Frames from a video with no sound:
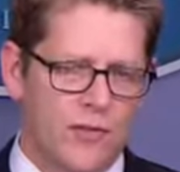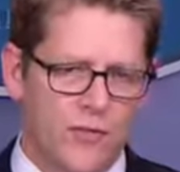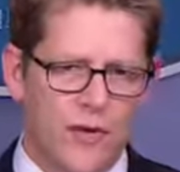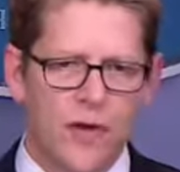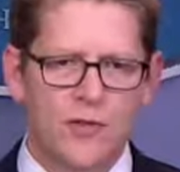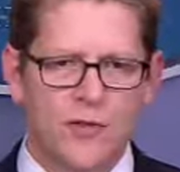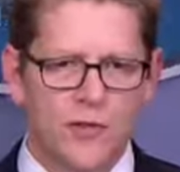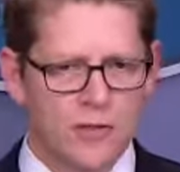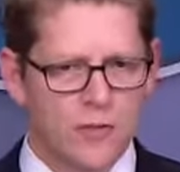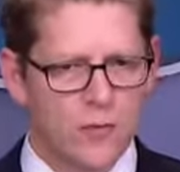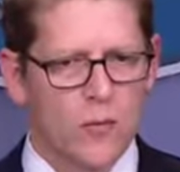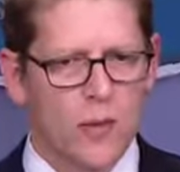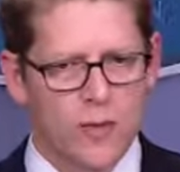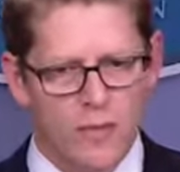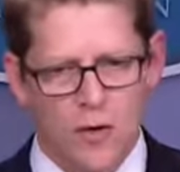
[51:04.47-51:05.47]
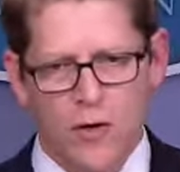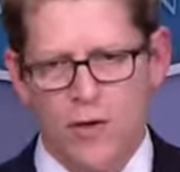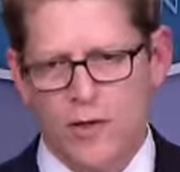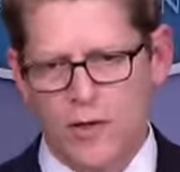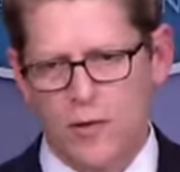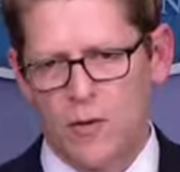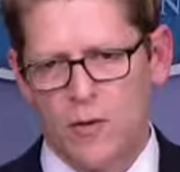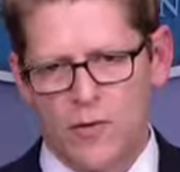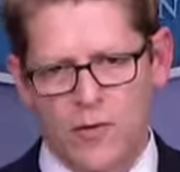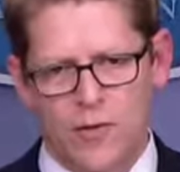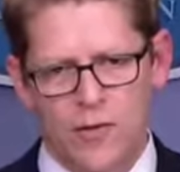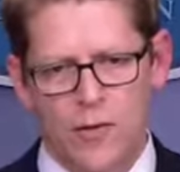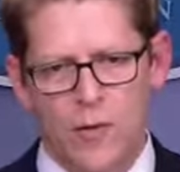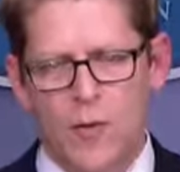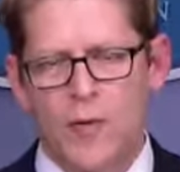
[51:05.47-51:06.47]
is dysfunctional and one party
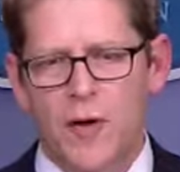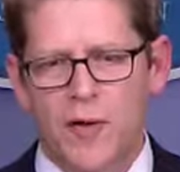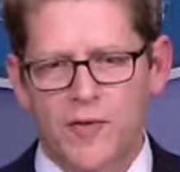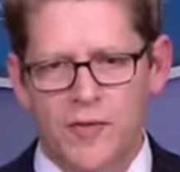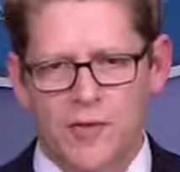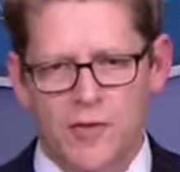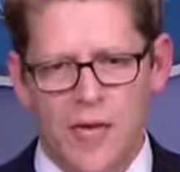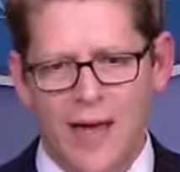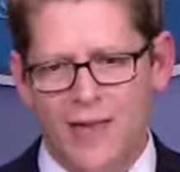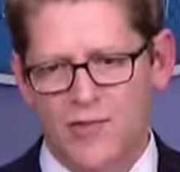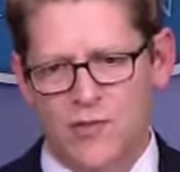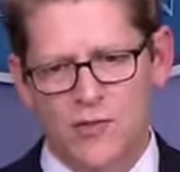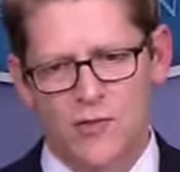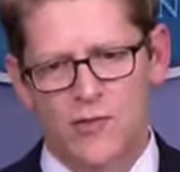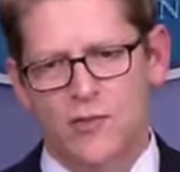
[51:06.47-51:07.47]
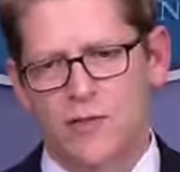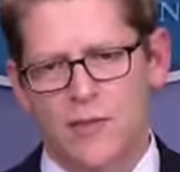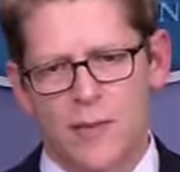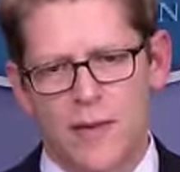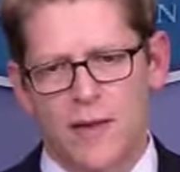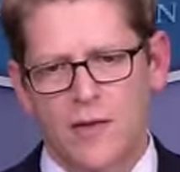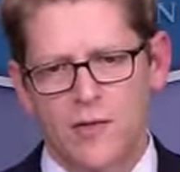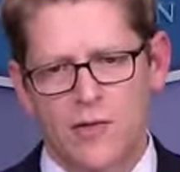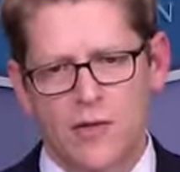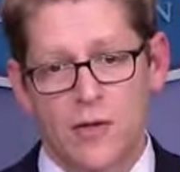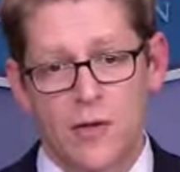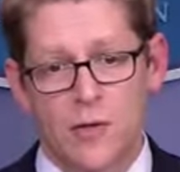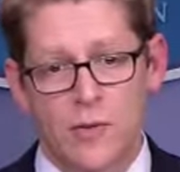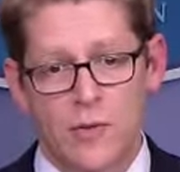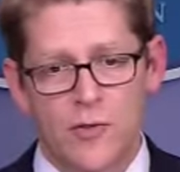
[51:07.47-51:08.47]
holds the whole process hostage to demands
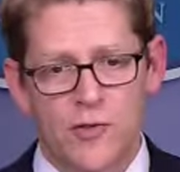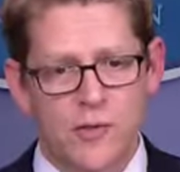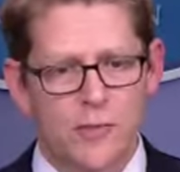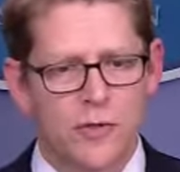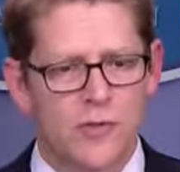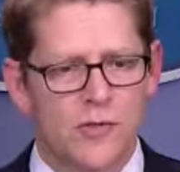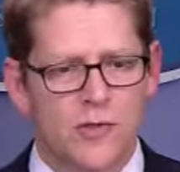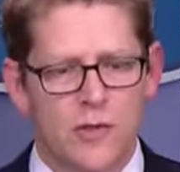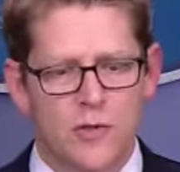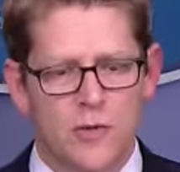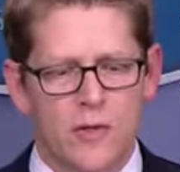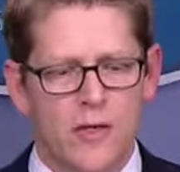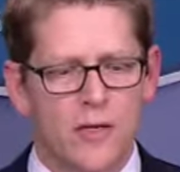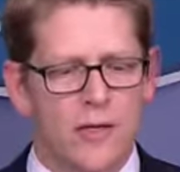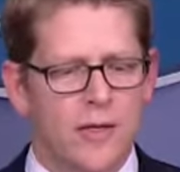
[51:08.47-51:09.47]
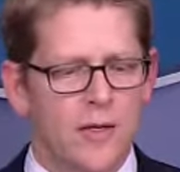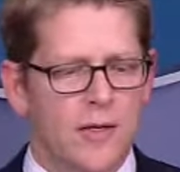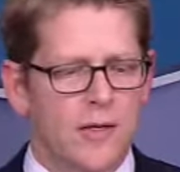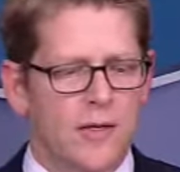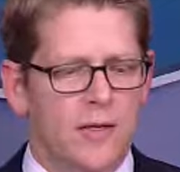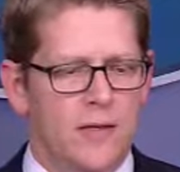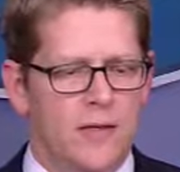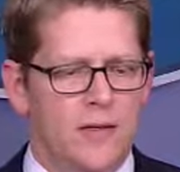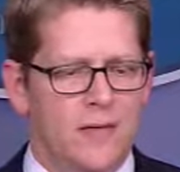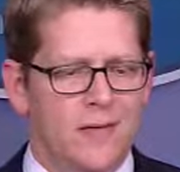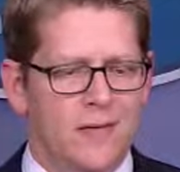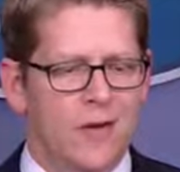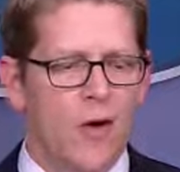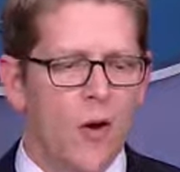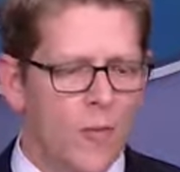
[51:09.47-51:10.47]
that are unreasonable. So
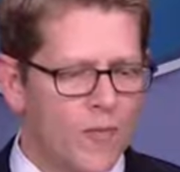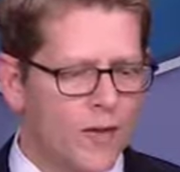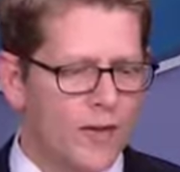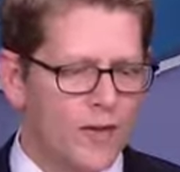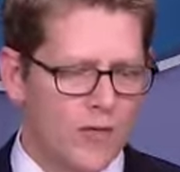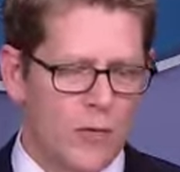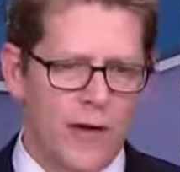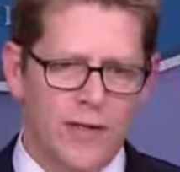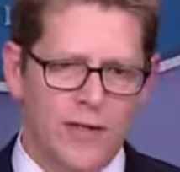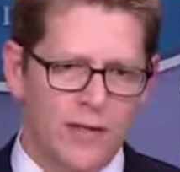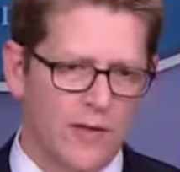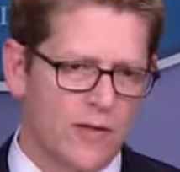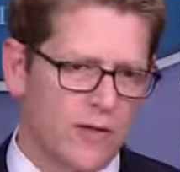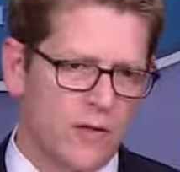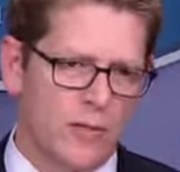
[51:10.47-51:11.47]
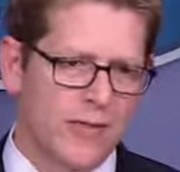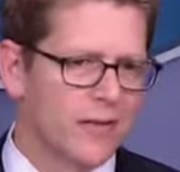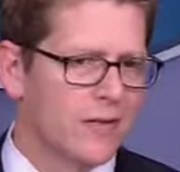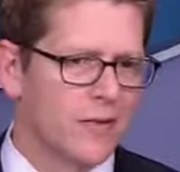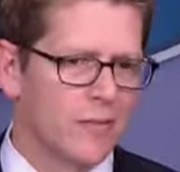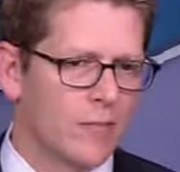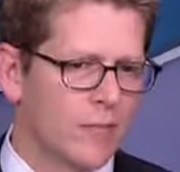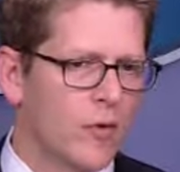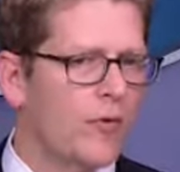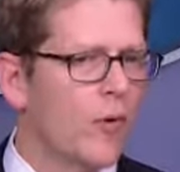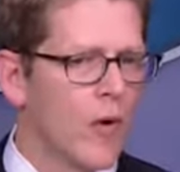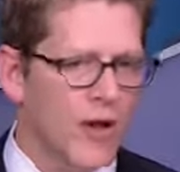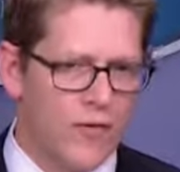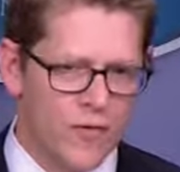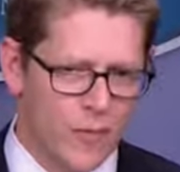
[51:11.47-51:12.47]
you know, hopefully there's a recognition that we need to
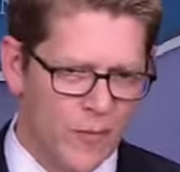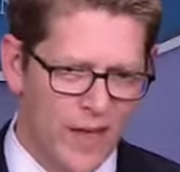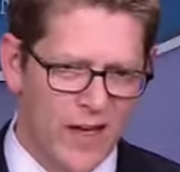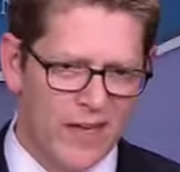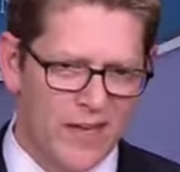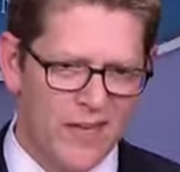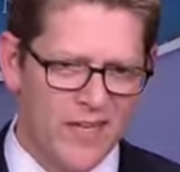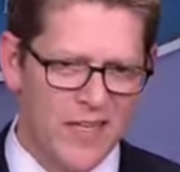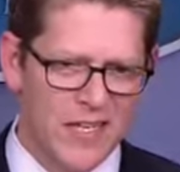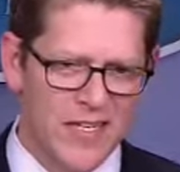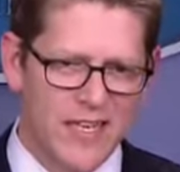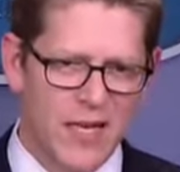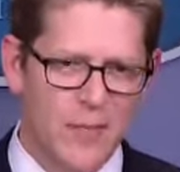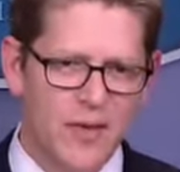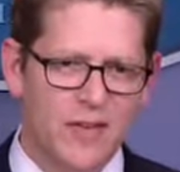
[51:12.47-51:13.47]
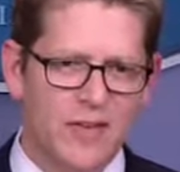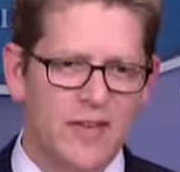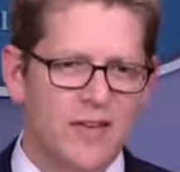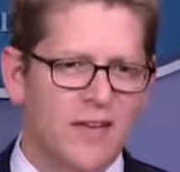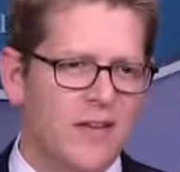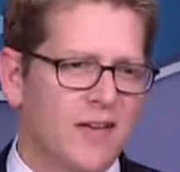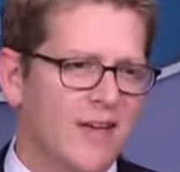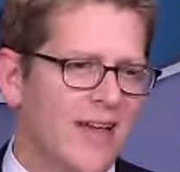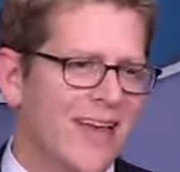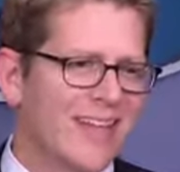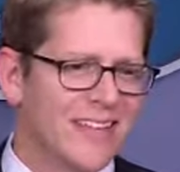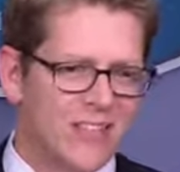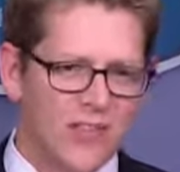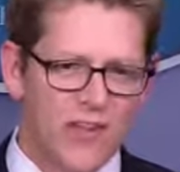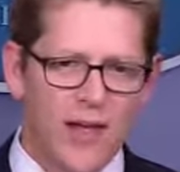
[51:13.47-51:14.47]
move away from that dynamic
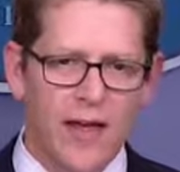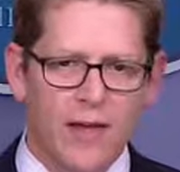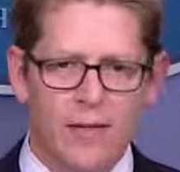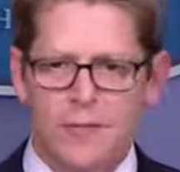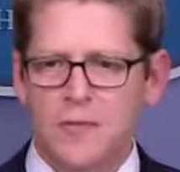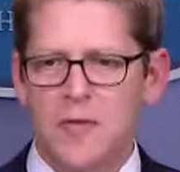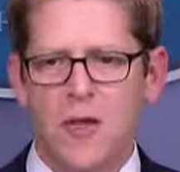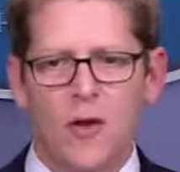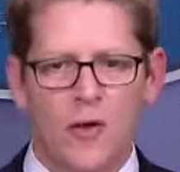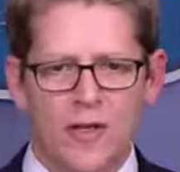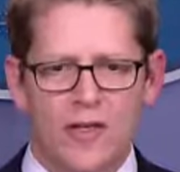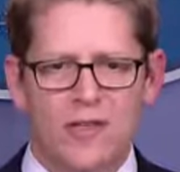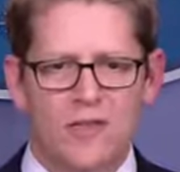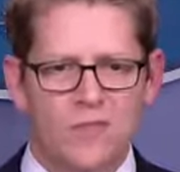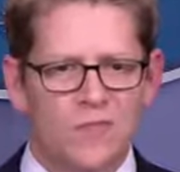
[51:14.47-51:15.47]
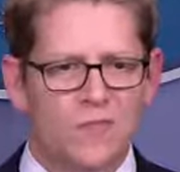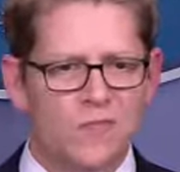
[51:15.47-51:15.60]
and instead, you know,